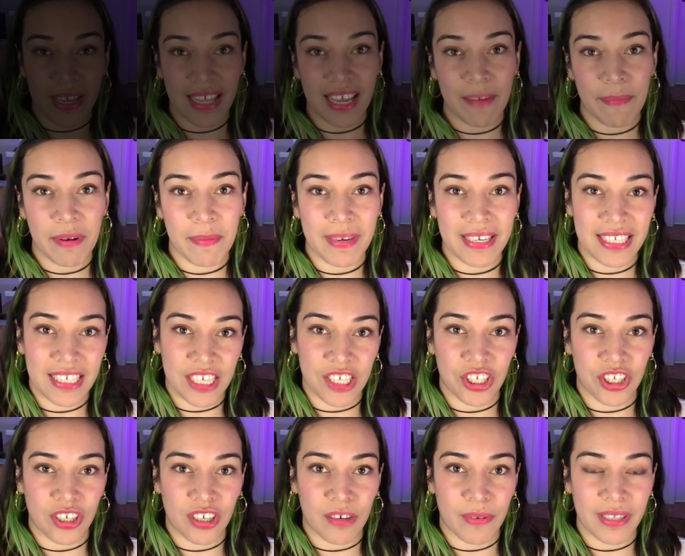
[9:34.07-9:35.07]
I'm going to be
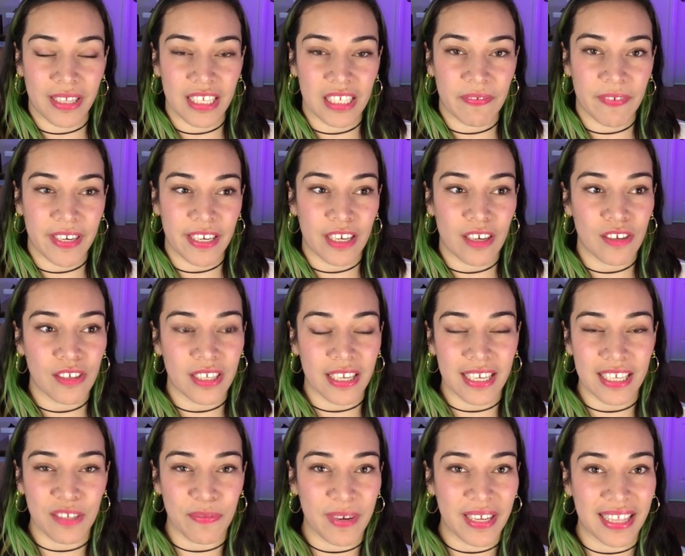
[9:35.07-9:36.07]
teaching y'all with these videos
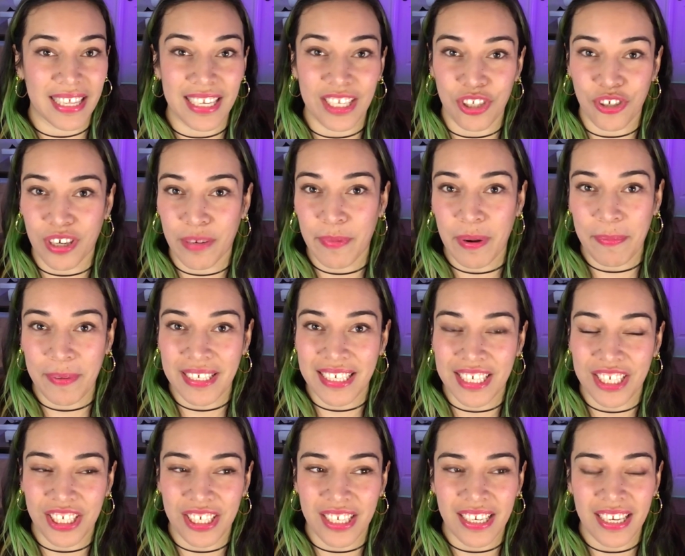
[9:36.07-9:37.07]
is with extreme
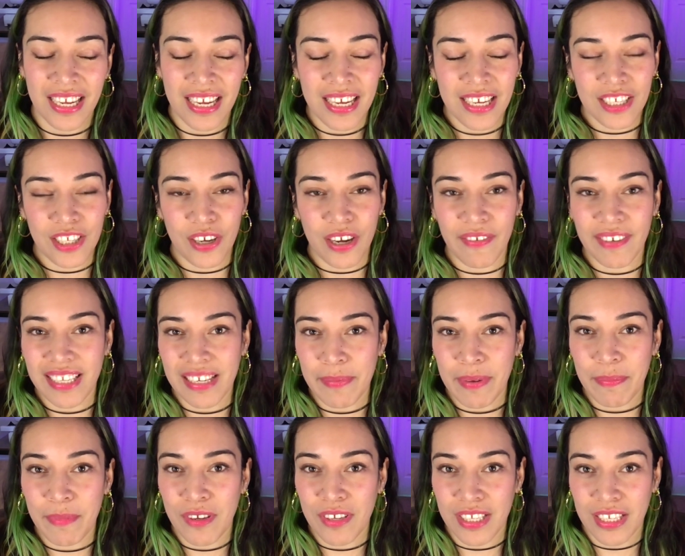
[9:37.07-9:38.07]
repetition. So every time
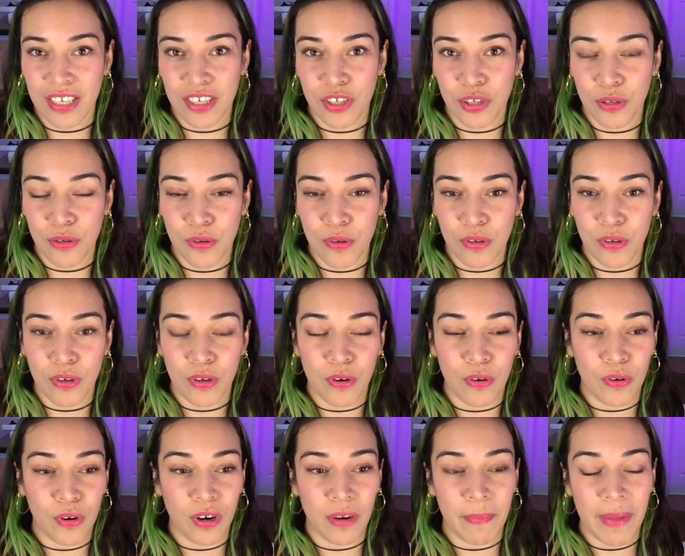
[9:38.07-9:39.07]
I'm using a tool
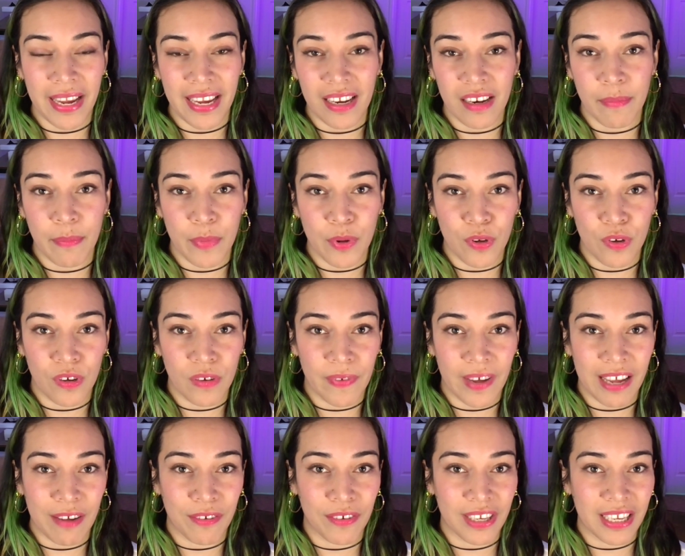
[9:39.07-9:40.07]
or making a move,
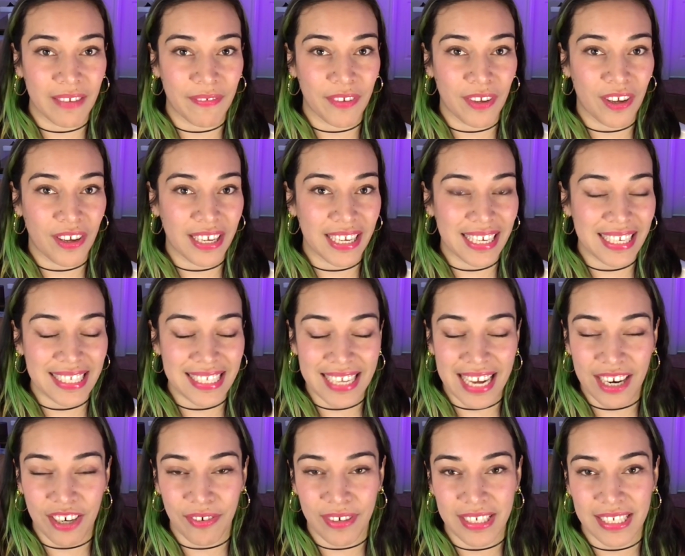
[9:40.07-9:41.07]
I will give y'all
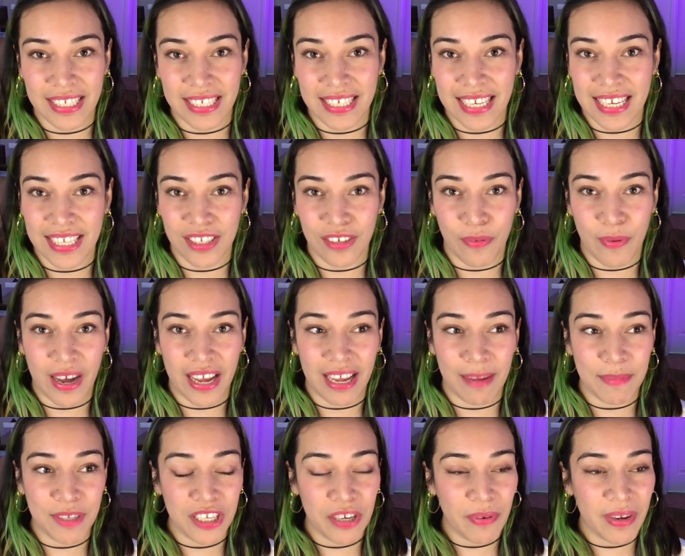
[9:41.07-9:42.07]
exact reasons as to why
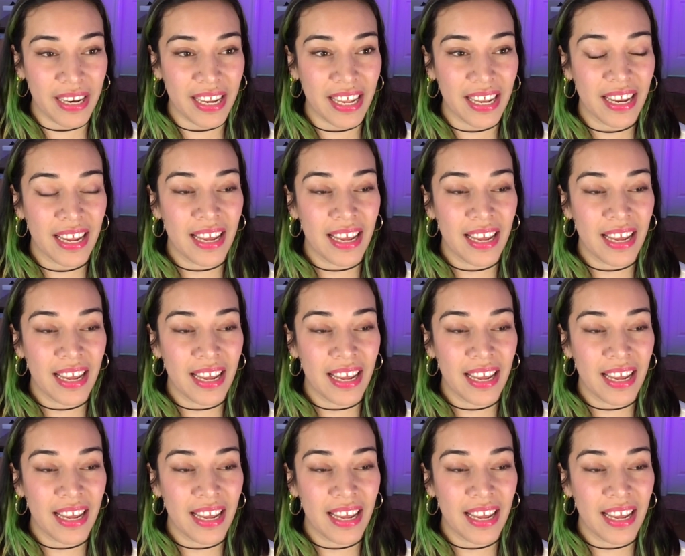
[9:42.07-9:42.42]
I'm doing it.